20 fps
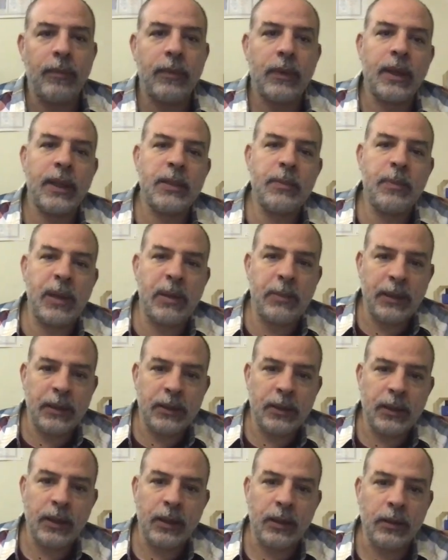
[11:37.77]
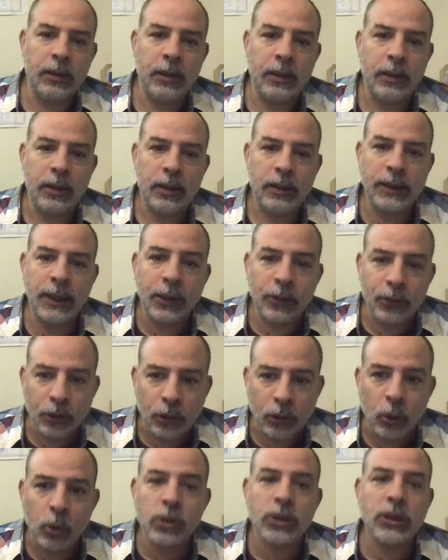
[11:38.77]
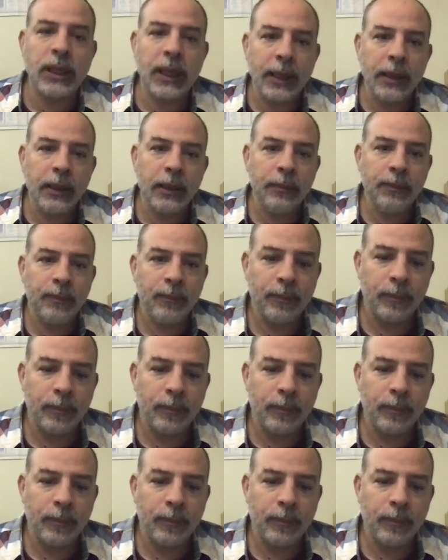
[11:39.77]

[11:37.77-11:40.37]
experiment in the synchrotron looks like.